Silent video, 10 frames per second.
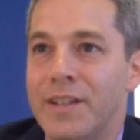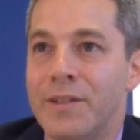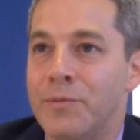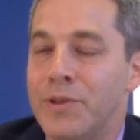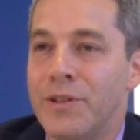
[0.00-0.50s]

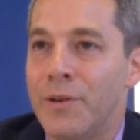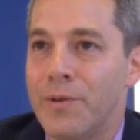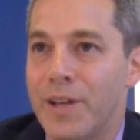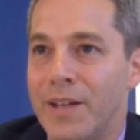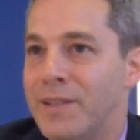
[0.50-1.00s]
They wouldn't
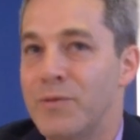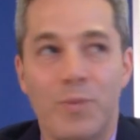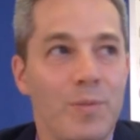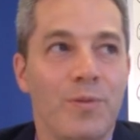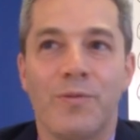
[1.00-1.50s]
know that. Even
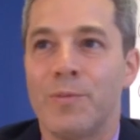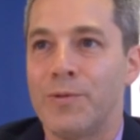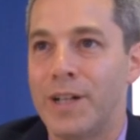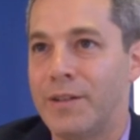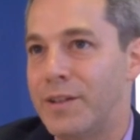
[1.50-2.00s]
people from
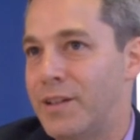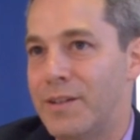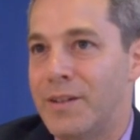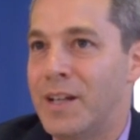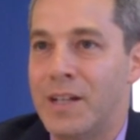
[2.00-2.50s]
around
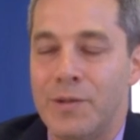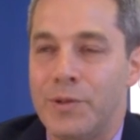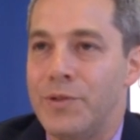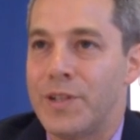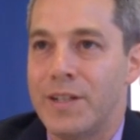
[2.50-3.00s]
here,
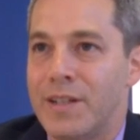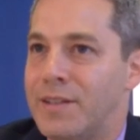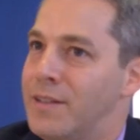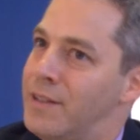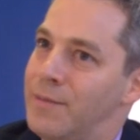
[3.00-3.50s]
when you say
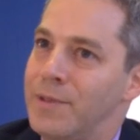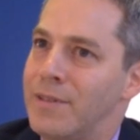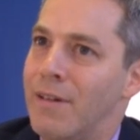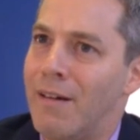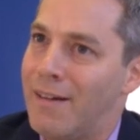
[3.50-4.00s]
that to them, they
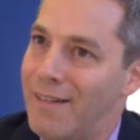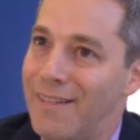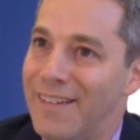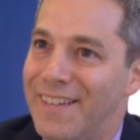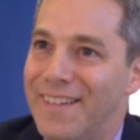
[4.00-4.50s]
say,
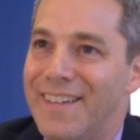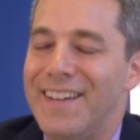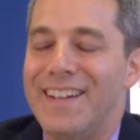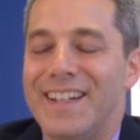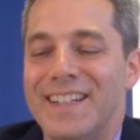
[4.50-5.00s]

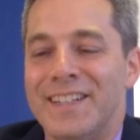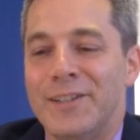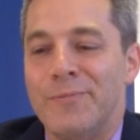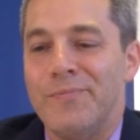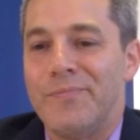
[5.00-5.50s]

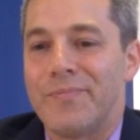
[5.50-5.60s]
"Huh?"